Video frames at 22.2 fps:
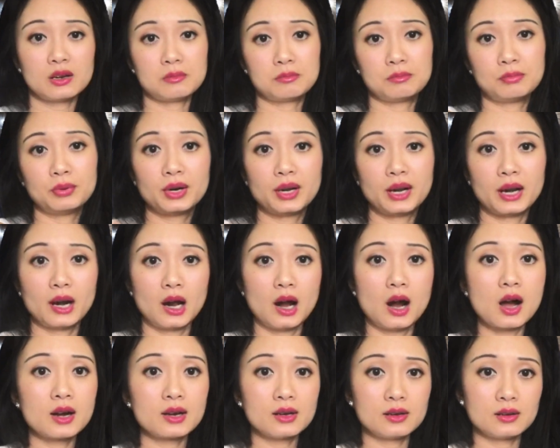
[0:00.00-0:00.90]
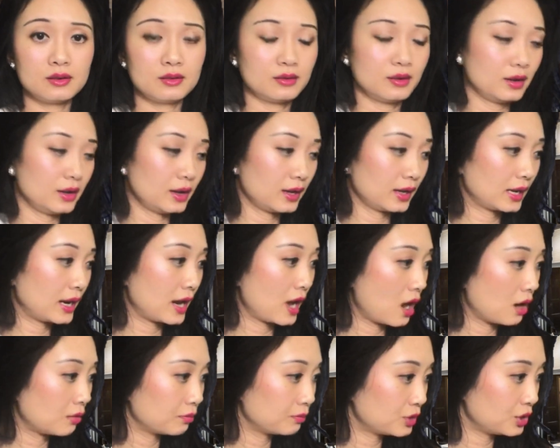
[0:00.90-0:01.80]
and put it on and it can
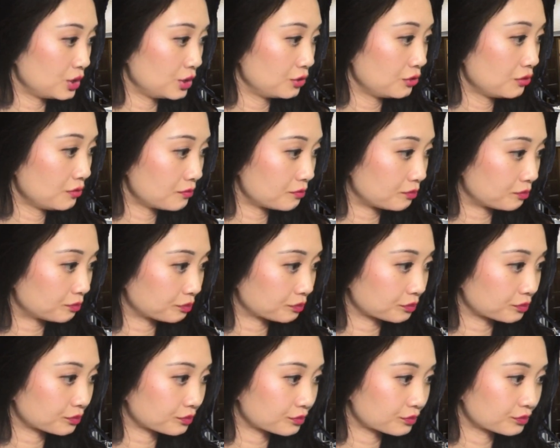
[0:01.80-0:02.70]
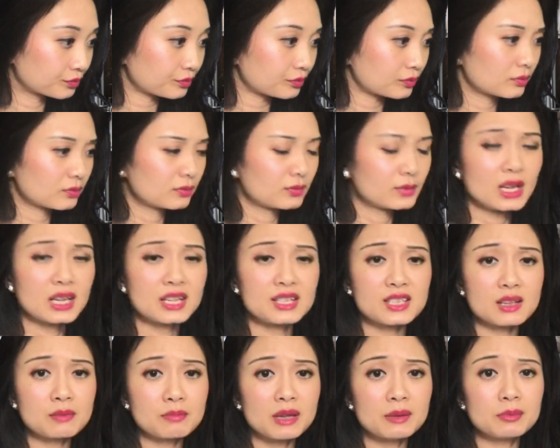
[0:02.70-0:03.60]
help too
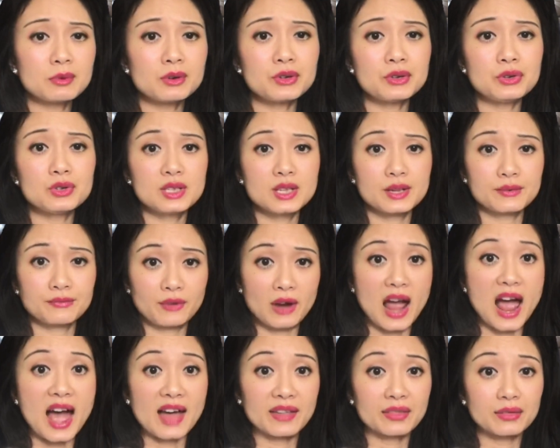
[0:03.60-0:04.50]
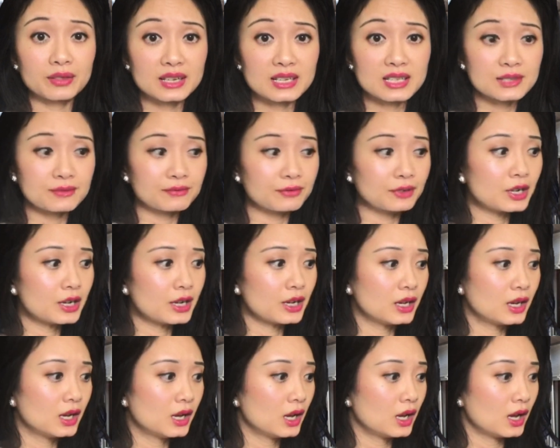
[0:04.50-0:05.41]
some people use it for athlete's foot
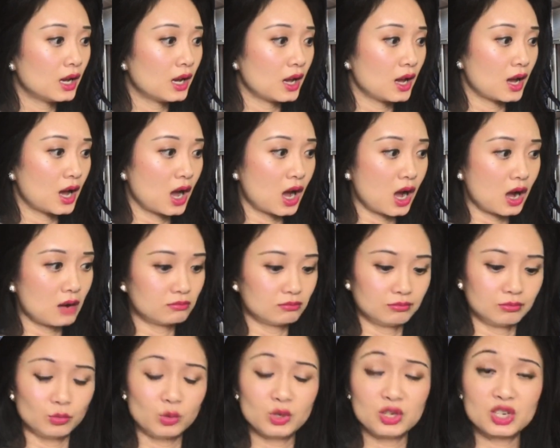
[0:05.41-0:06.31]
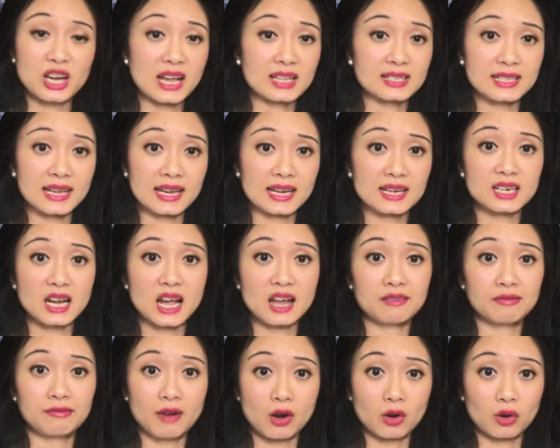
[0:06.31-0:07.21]
um, which has
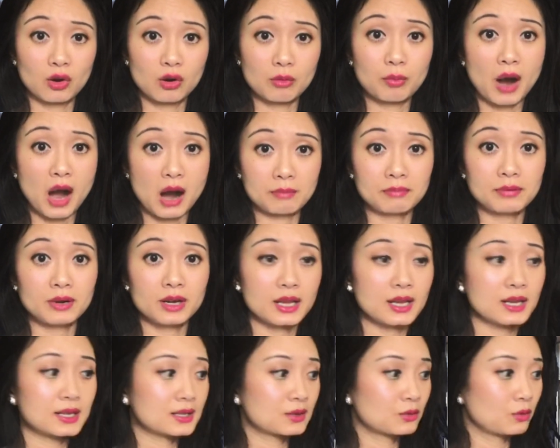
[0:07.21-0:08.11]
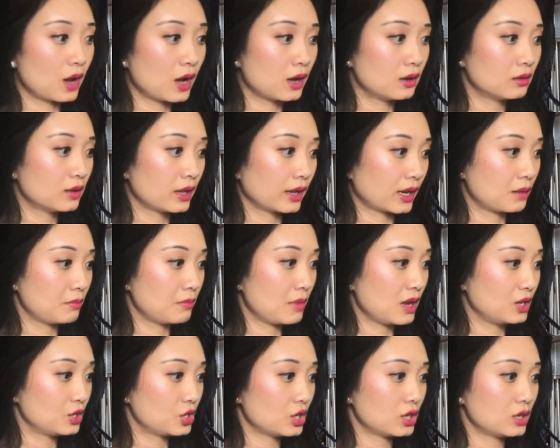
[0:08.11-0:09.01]
antifungal property as well, like I
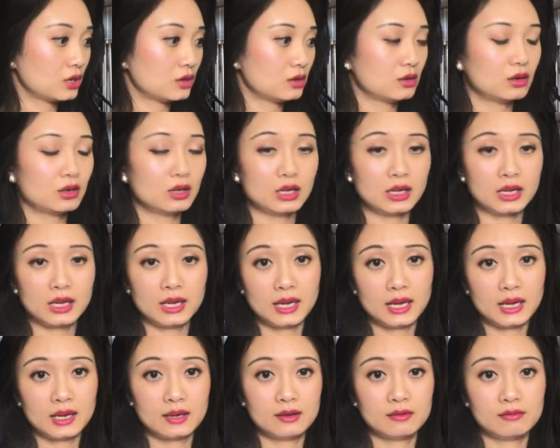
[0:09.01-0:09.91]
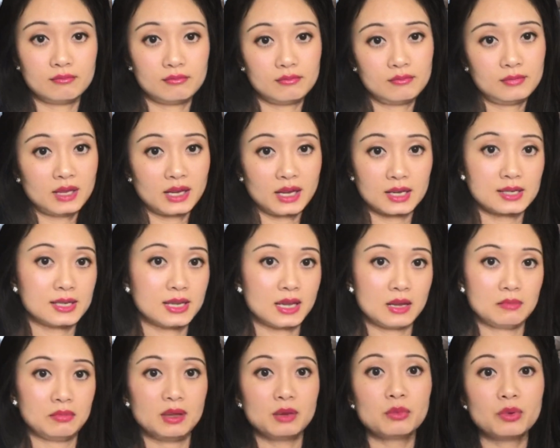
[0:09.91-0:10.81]
mentioned. And like I
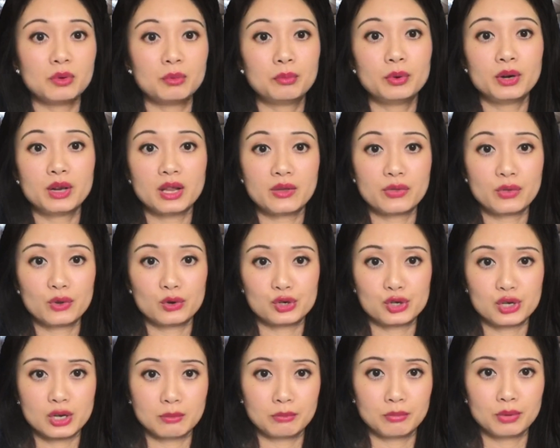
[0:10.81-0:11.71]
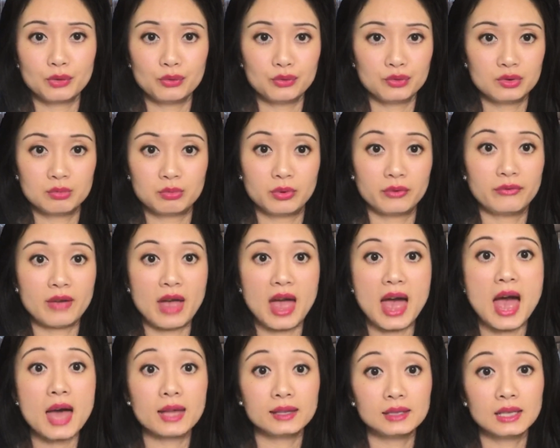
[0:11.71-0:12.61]
say, people put in their shampoo to prevent
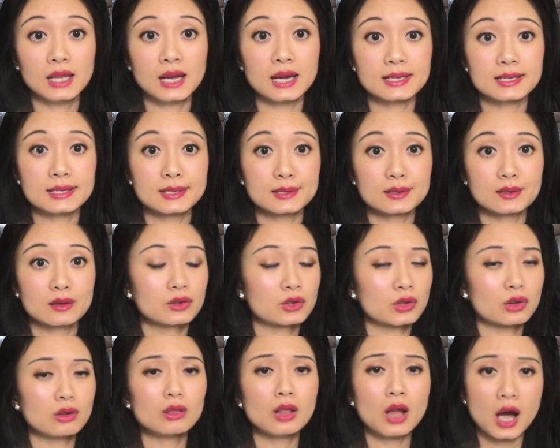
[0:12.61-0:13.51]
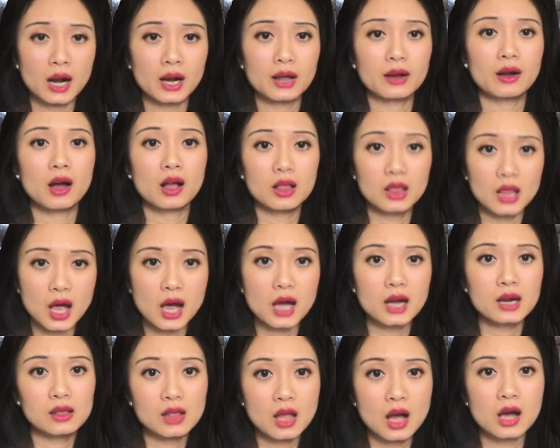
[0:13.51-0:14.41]
head lice. So a lot, of, a
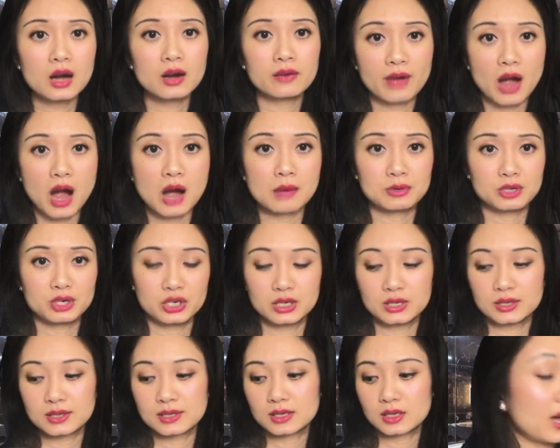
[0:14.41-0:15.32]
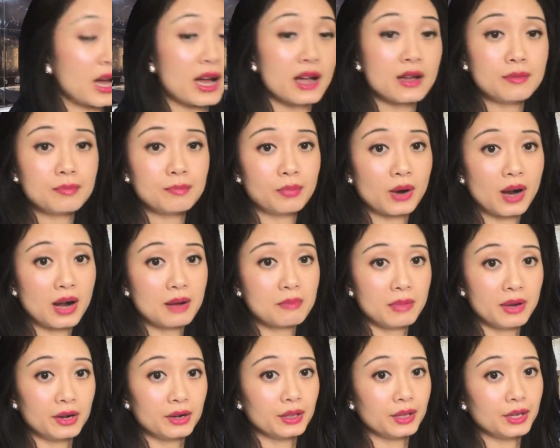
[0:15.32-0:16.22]
lot, a lot of options. I
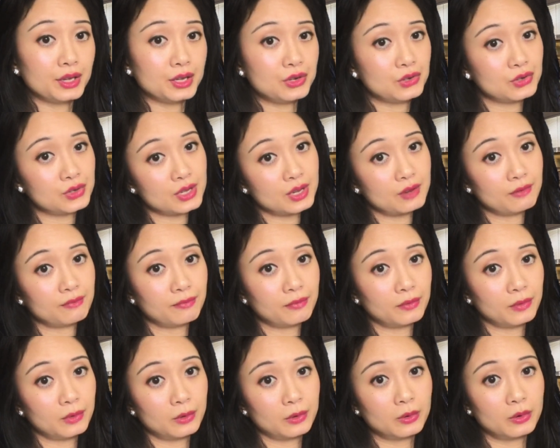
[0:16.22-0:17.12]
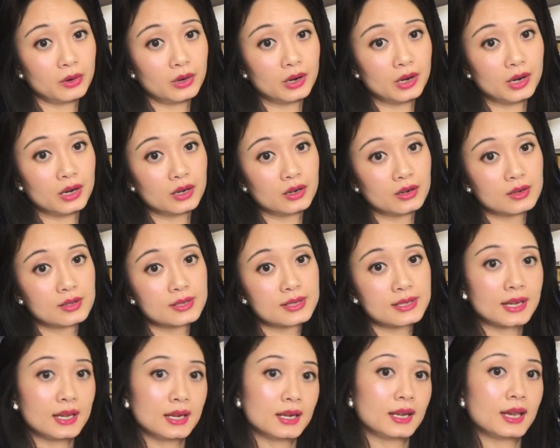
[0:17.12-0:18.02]
primarily use it for
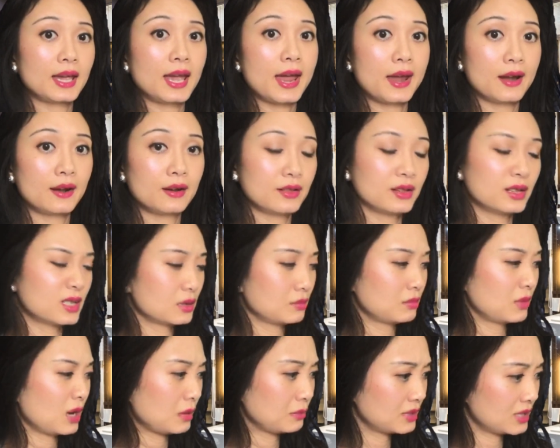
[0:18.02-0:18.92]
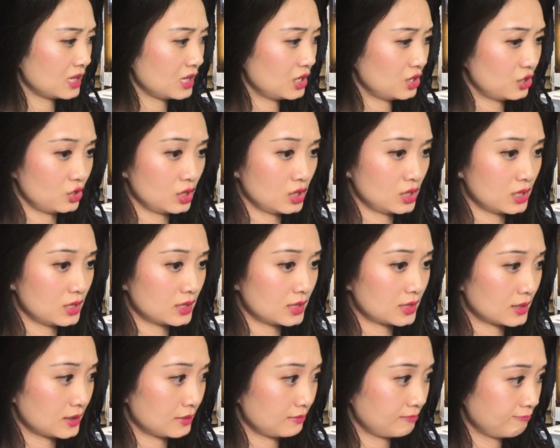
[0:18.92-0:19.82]
skincare and sometimes
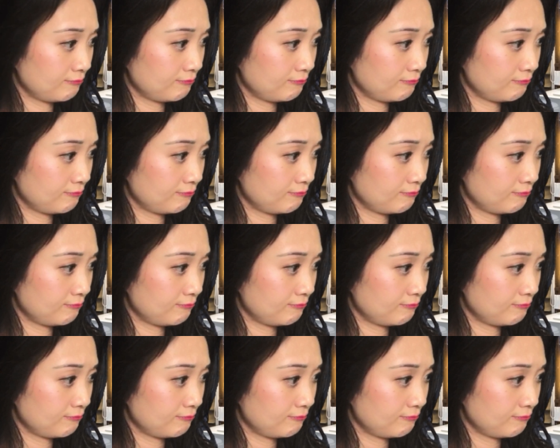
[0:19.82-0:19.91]
itchiness.